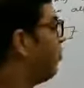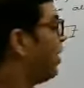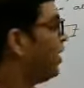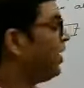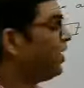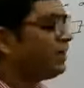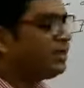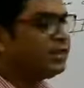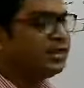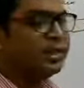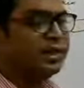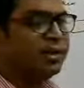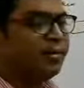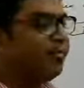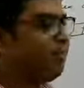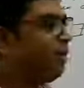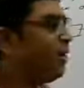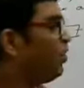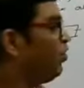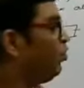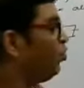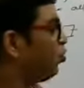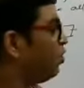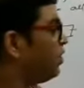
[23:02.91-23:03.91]
1-digit
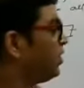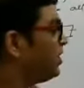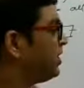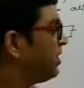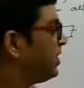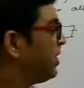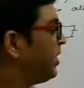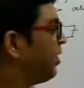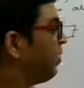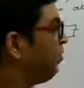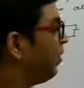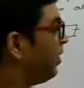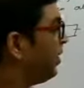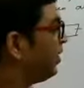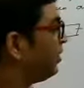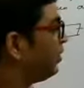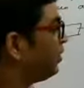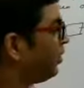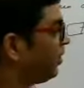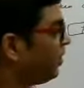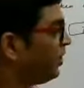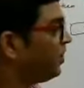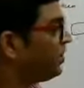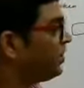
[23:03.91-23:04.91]
number, 2-digit
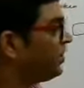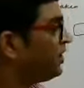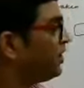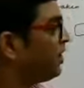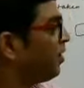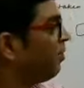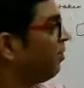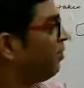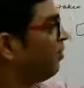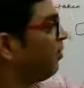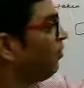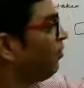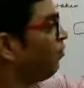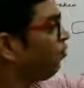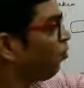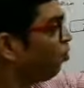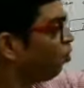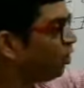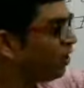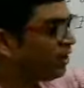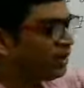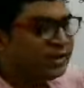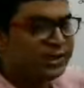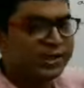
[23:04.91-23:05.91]
number, 3-digit number,
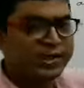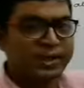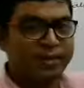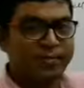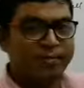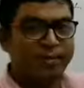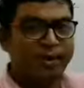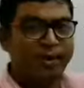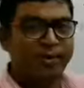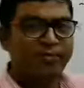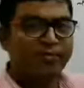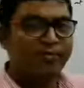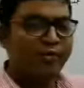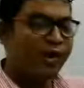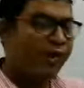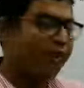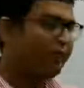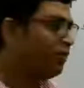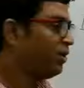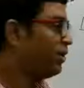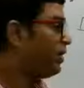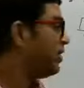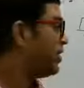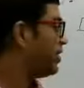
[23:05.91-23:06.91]
4-digit number,
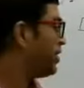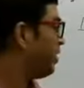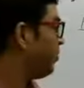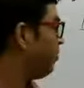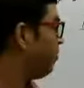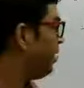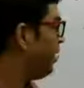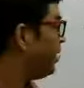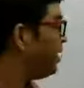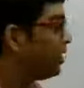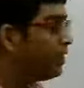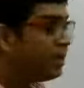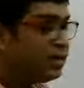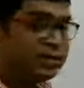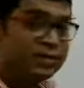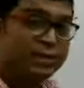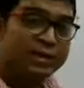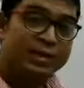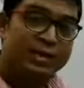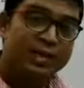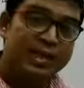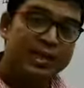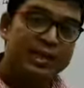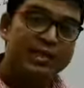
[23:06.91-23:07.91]
5-digit number.
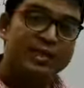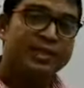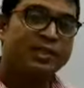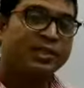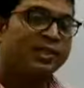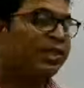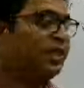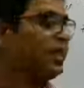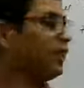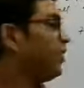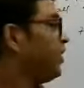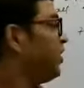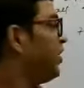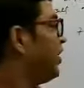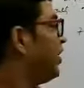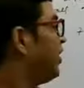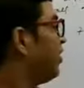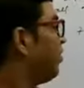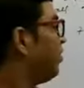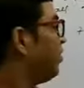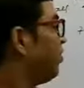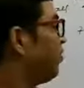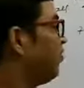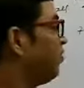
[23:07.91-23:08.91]
Just take
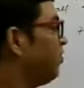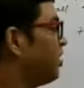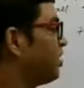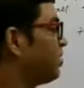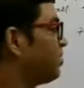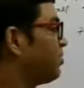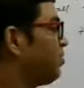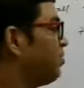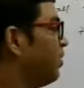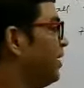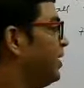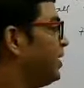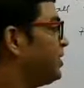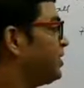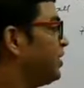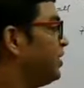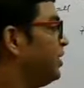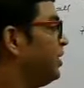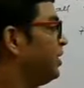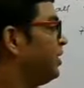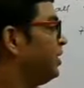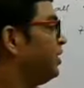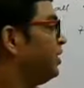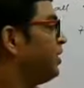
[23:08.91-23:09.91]
care of the first
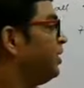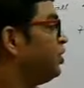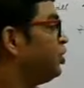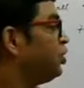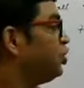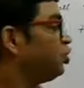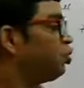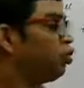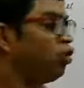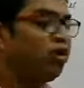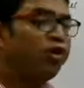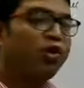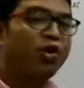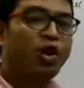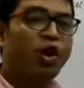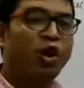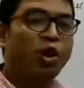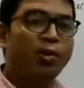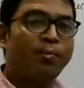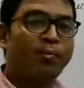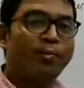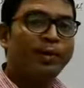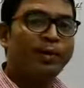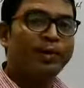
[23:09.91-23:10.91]
place. This should
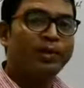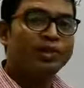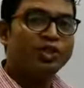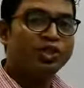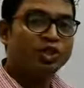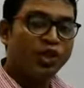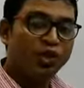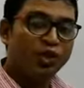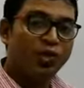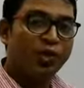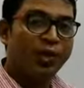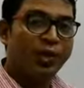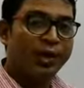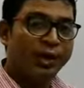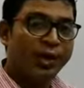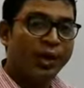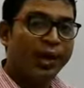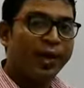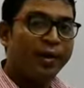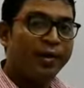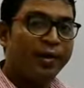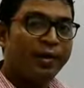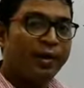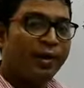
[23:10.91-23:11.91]
not be 0
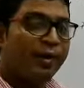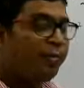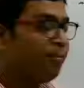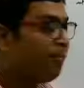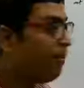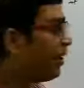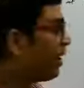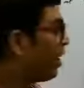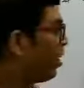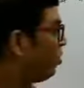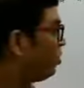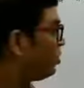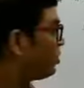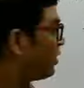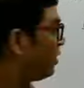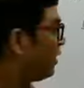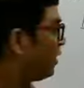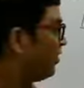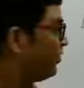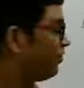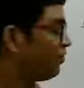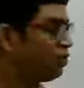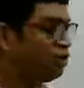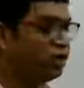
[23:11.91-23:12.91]
here.
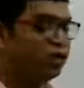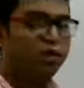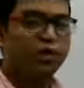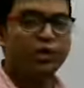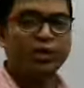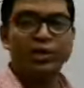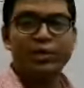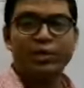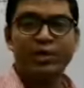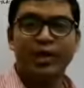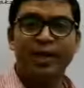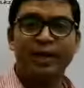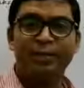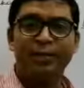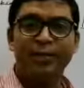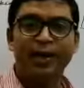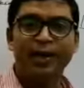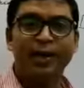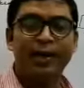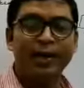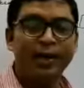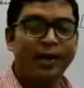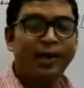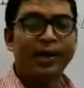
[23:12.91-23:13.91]
Because if 0 is
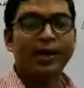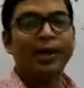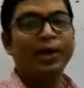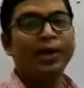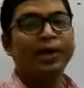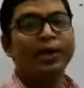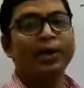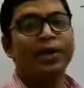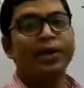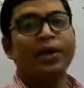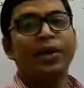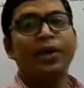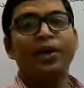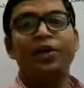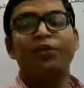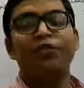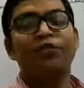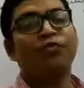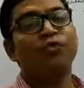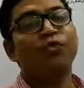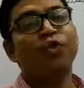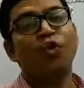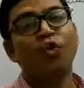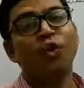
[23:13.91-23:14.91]
coming here,
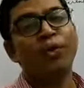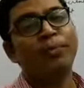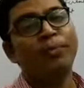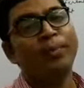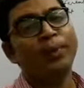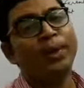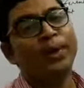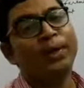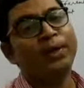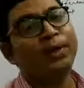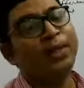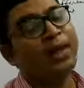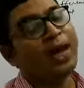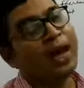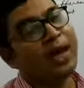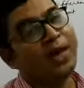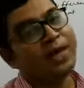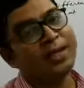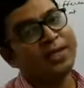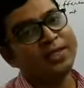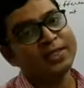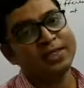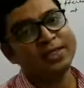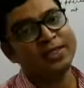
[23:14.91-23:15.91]
it won't be
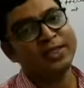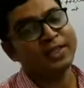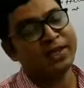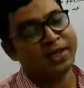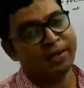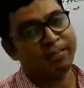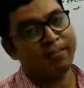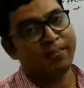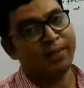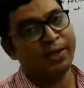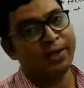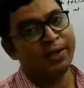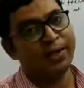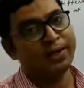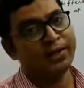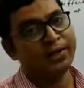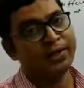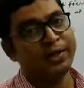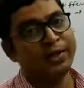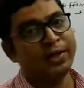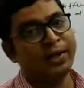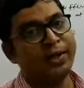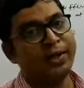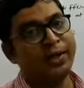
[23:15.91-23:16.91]
that digit number.
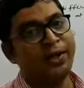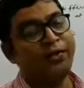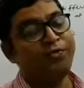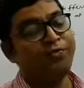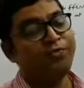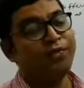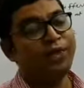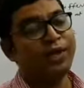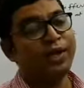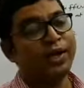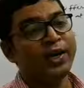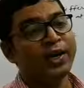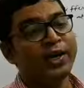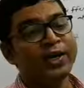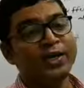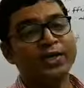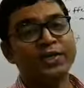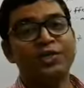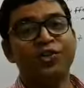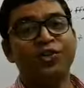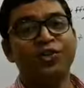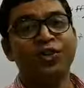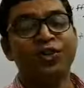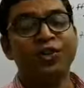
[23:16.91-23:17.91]
If we are
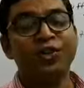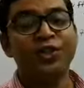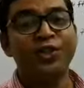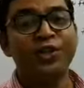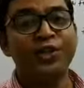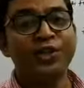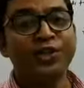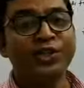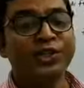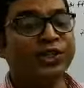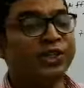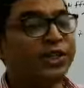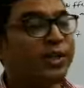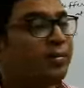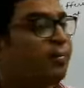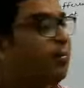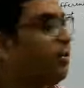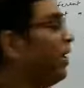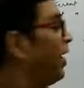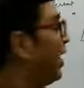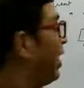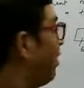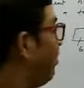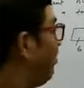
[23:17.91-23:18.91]
considering 3-digit
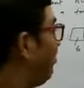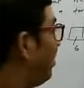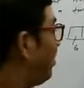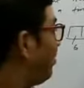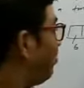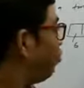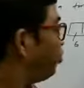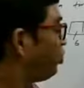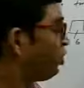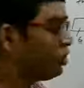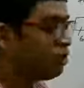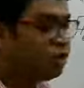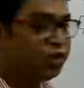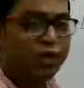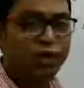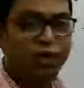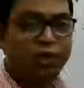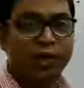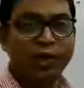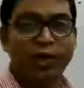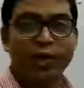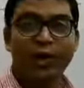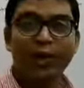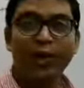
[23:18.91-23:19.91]
number and we are putting
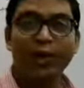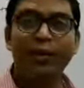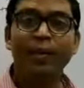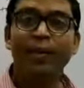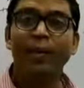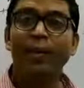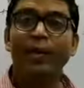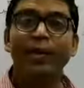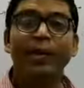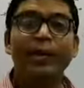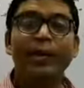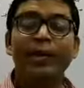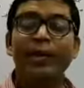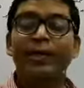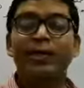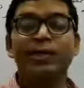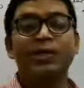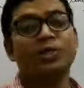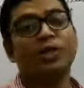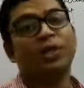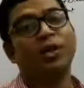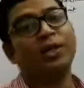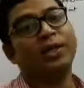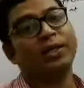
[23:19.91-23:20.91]
0 here, it
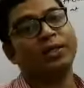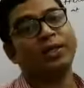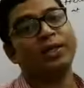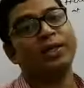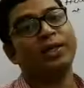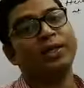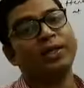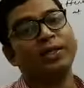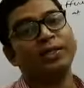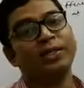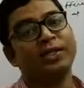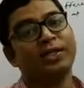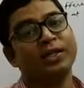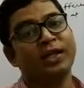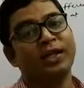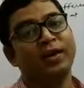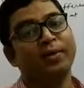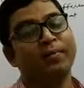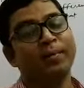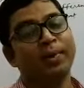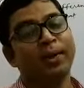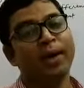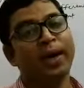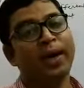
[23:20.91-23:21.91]
is not a 3-digit
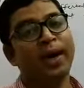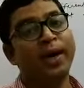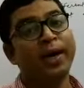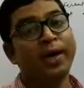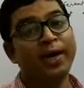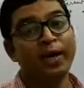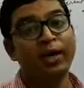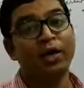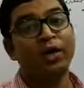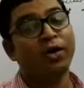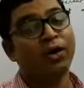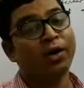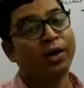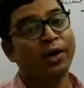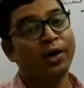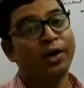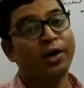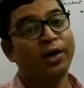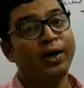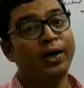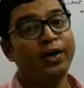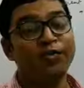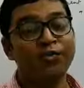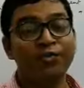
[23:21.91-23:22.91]
number any
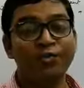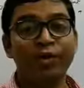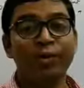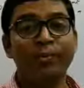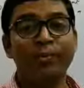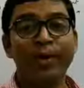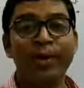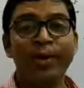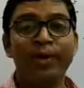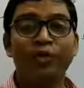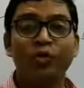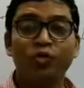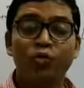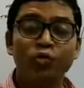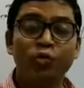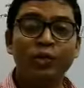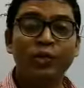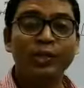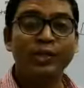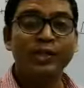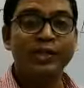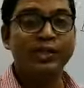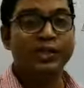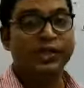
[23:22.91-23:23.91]
longer. It will be a
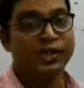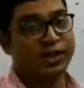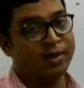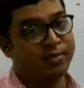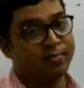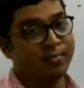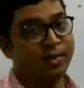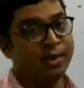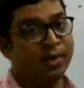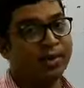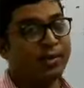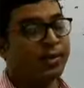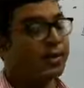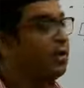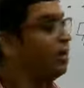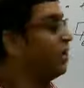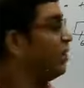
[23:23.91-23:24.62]
2-digit number.